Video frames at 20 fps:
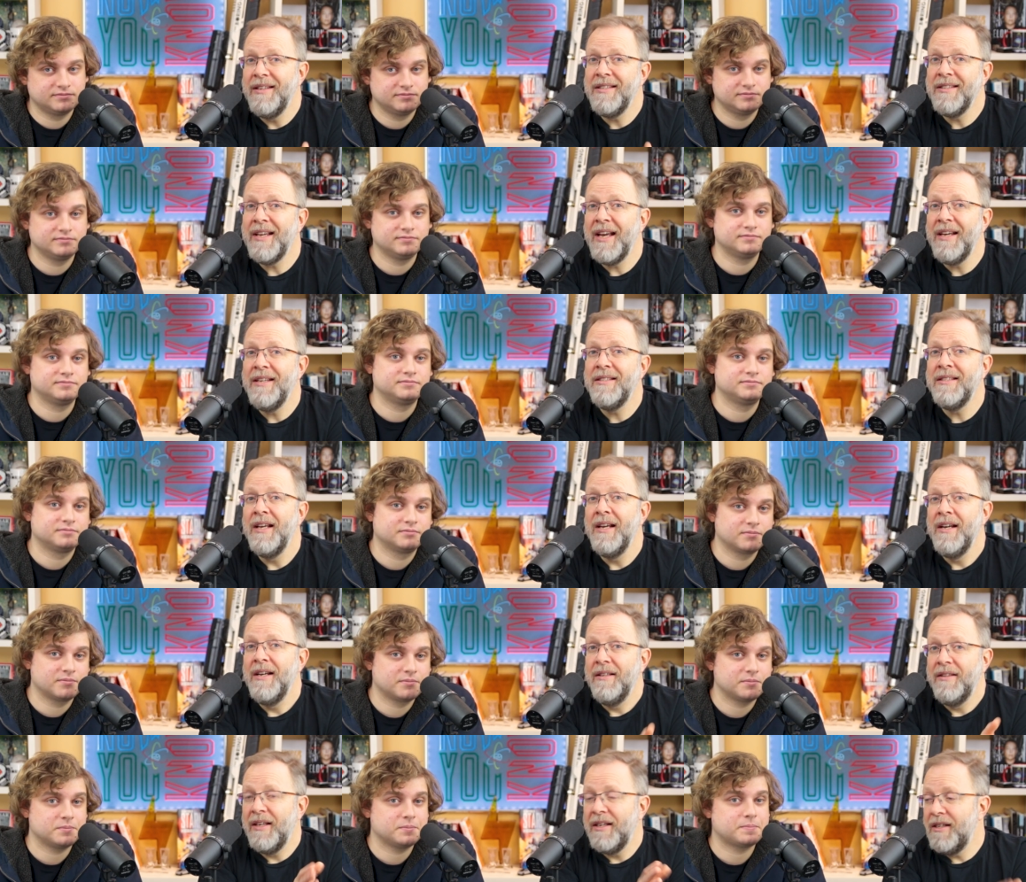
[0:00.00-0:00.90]
Speaker 1: this case,
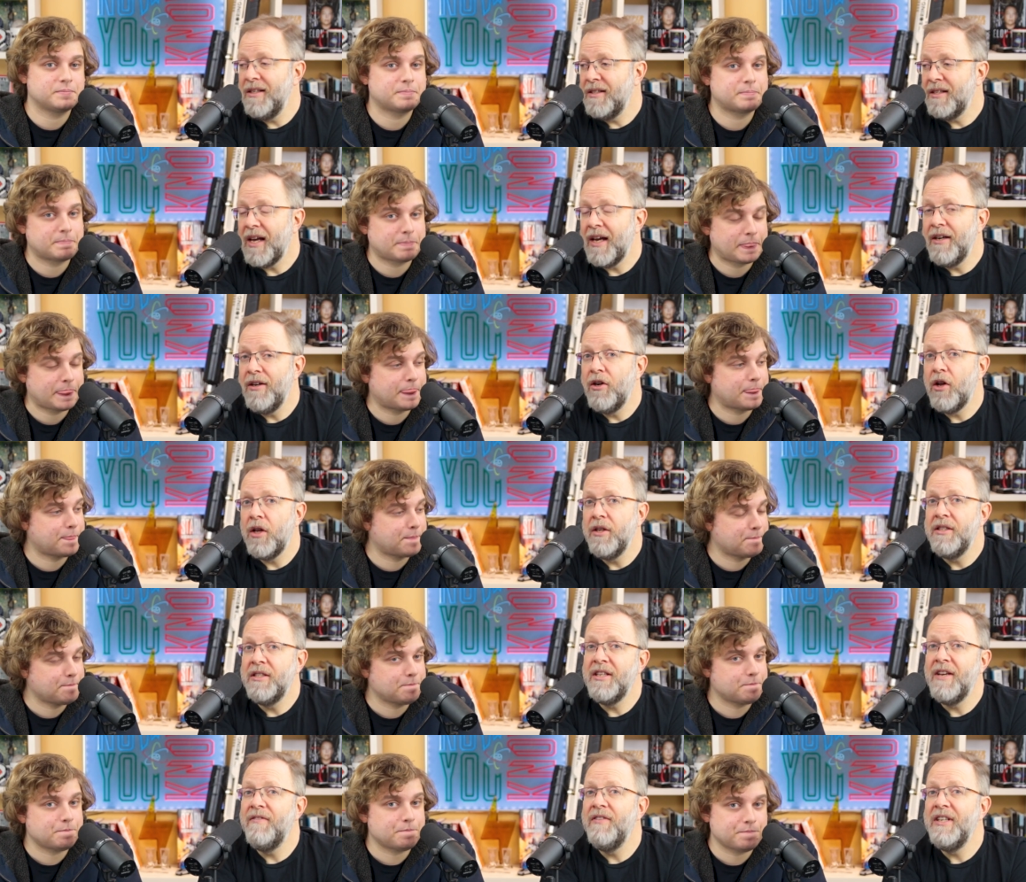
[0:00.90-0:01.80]
they decided on
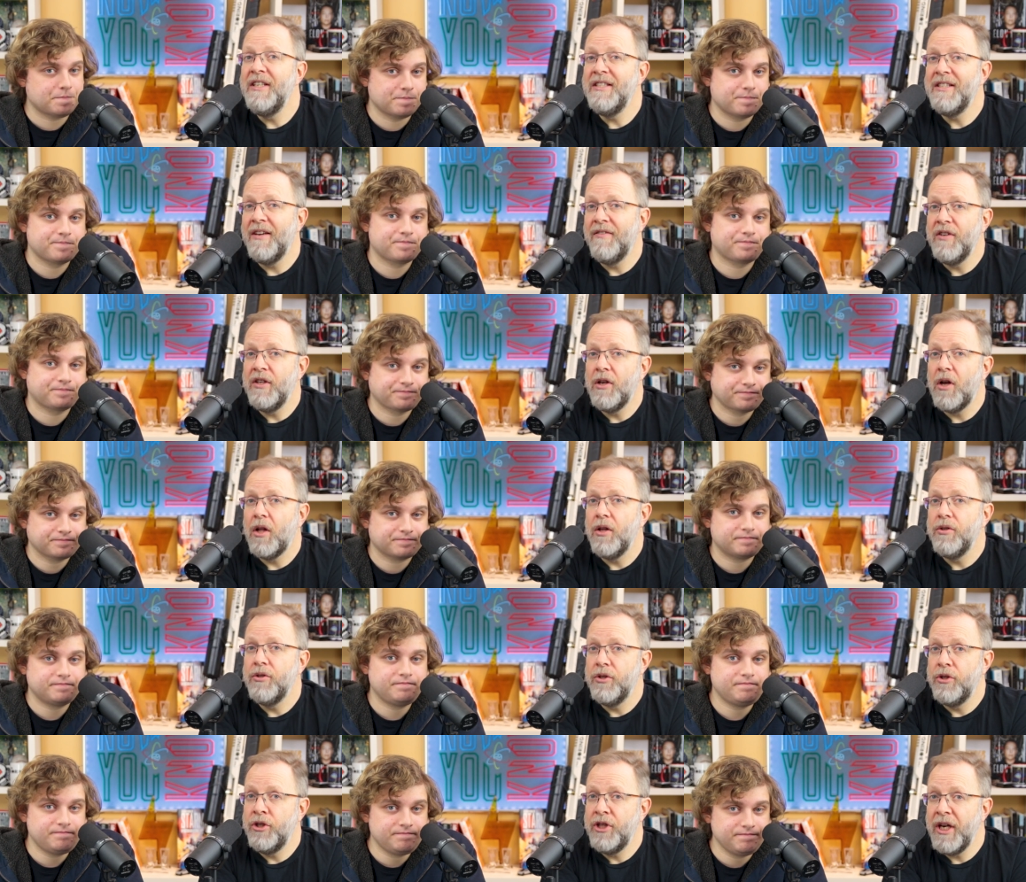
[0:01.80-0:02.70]

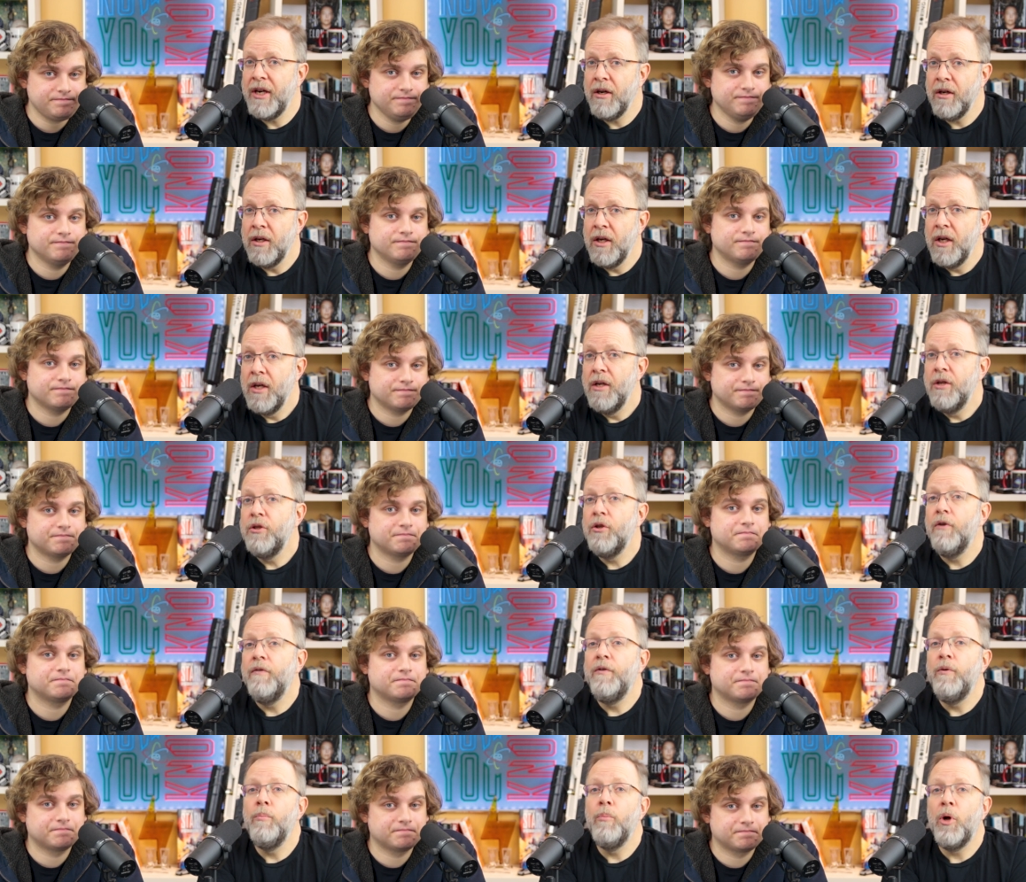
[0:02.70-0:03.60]
$77 a share. So
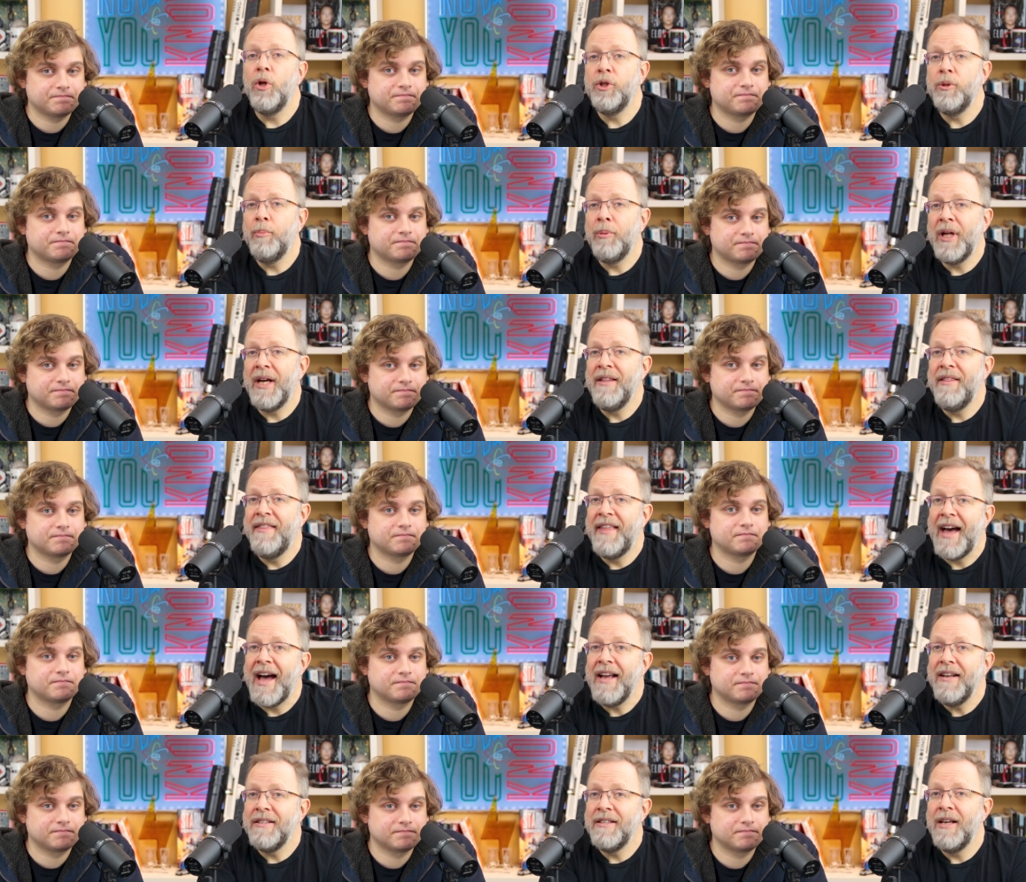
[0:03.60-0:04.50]
if you multiply
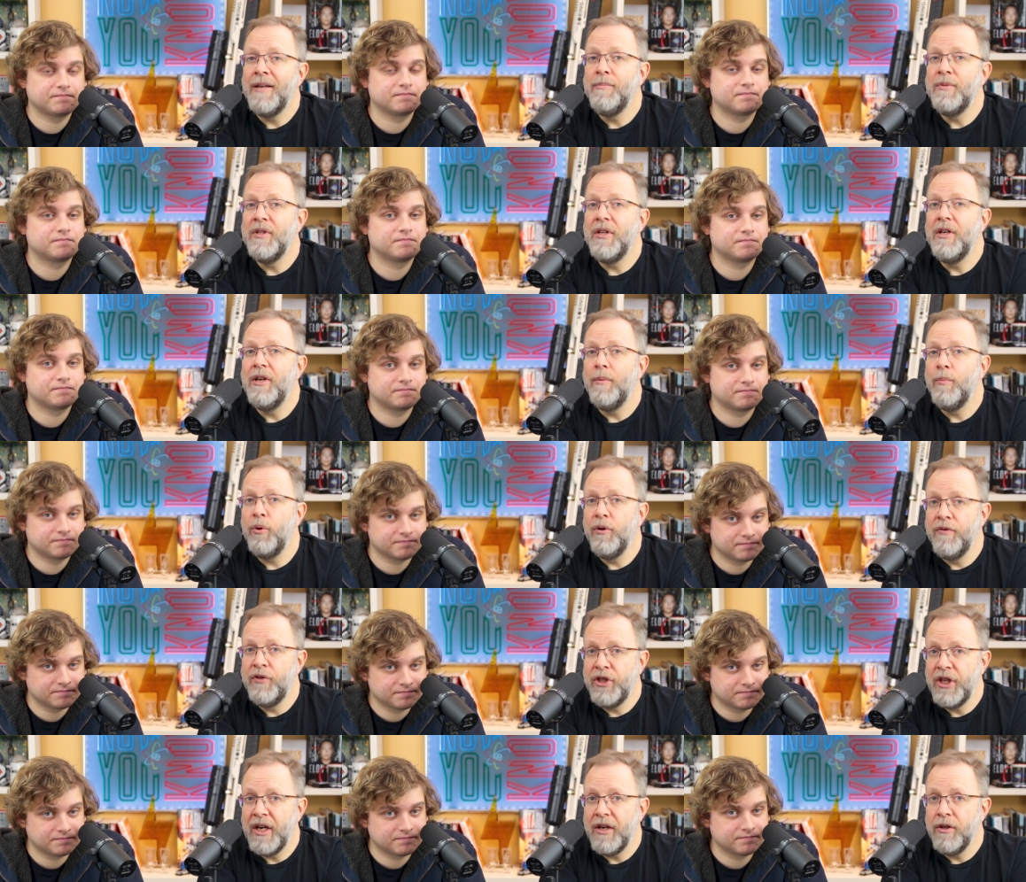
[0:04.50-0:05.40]
that times the number
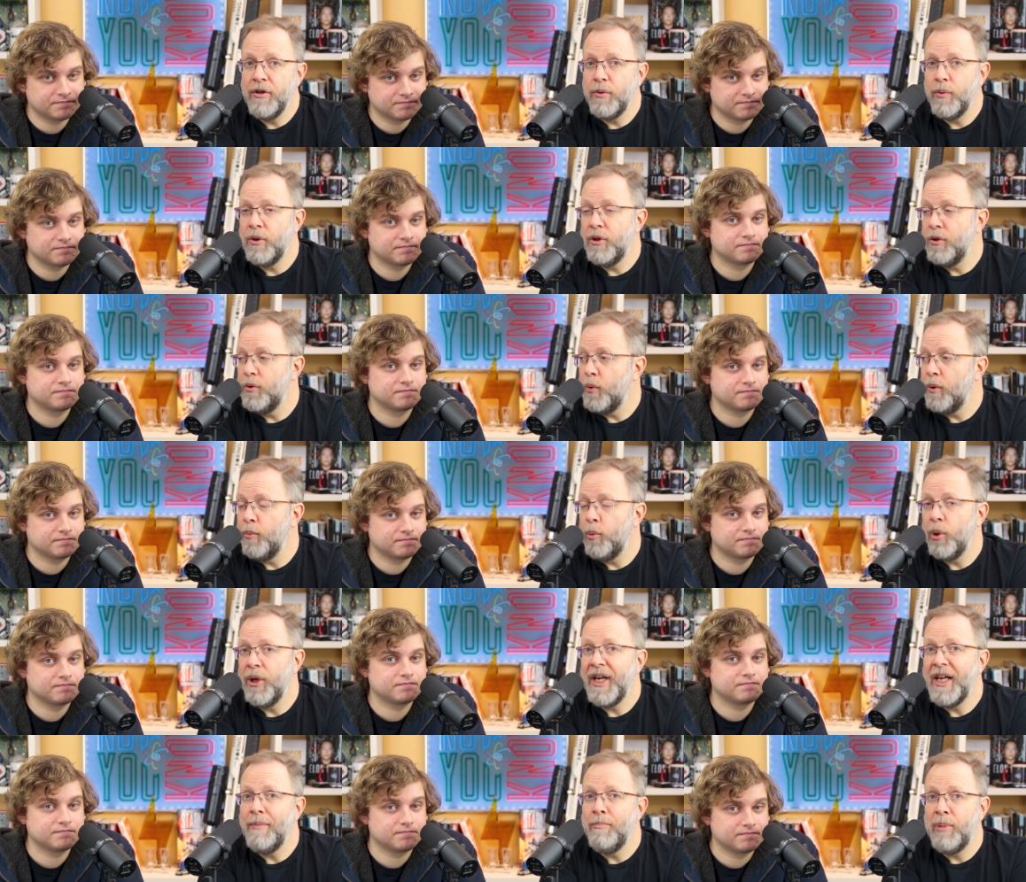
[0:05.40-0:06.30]
of shares, which is
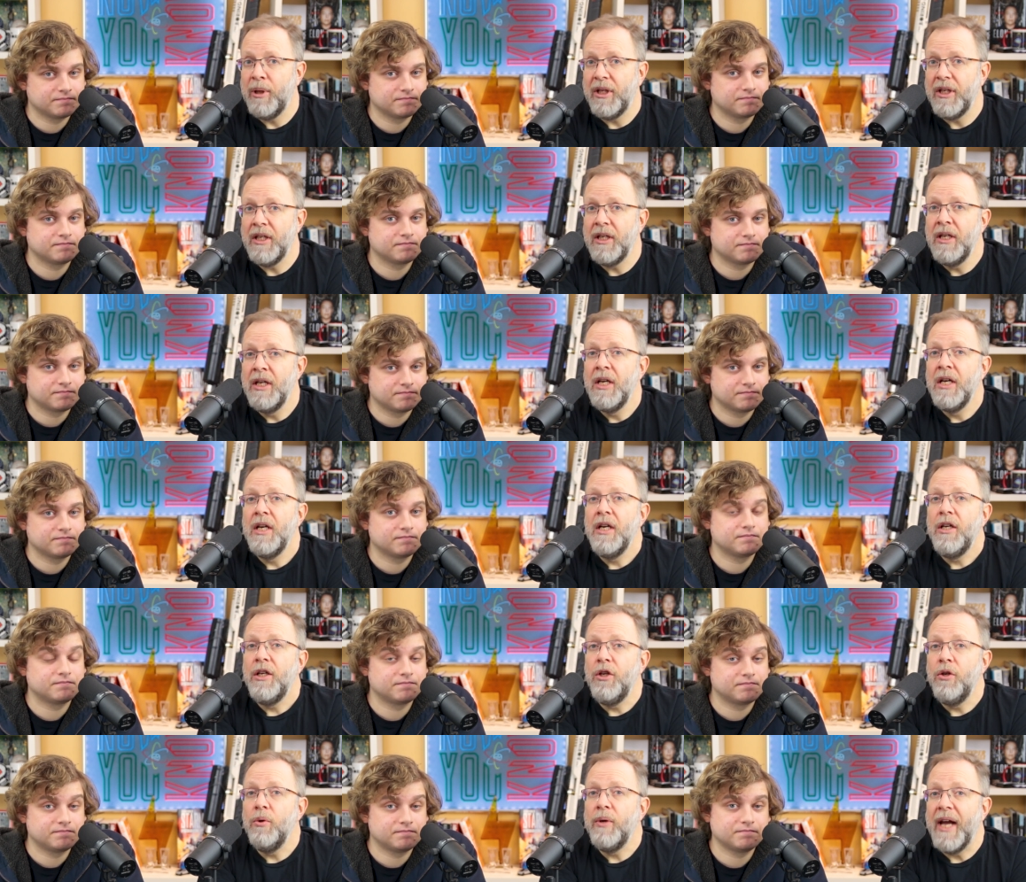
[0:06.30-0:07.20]
1.8 billion,
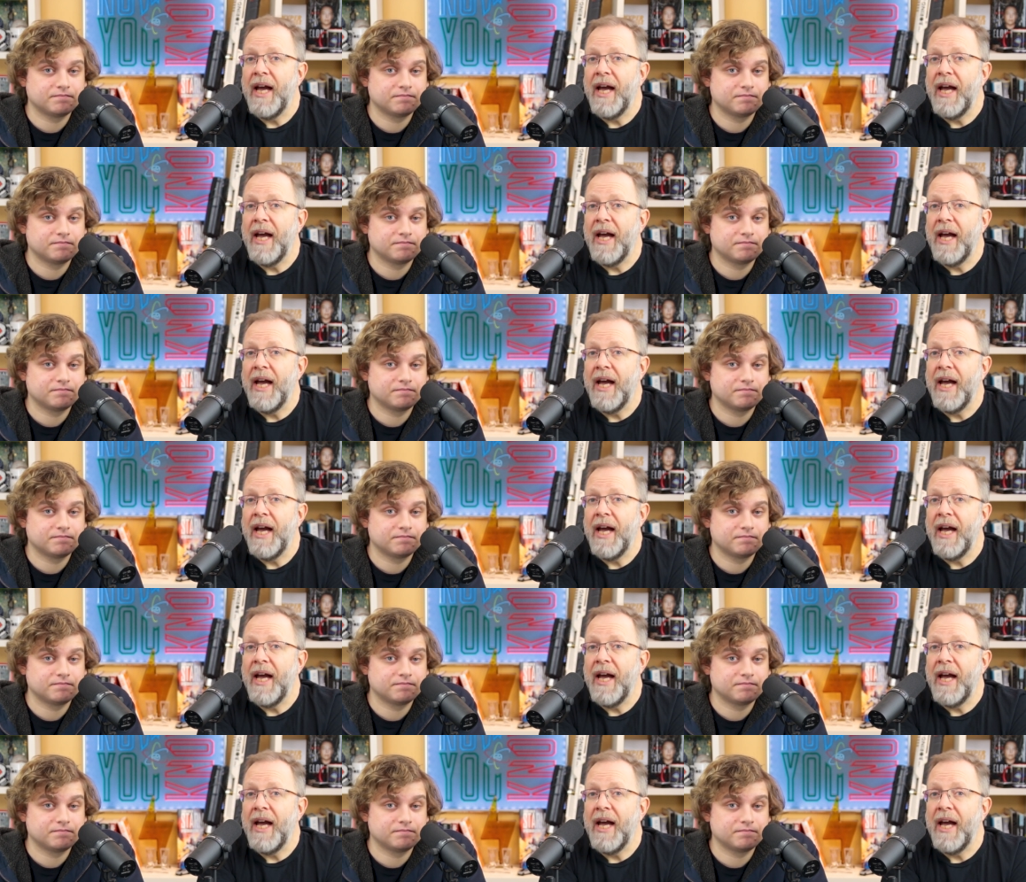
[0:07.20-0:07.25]
you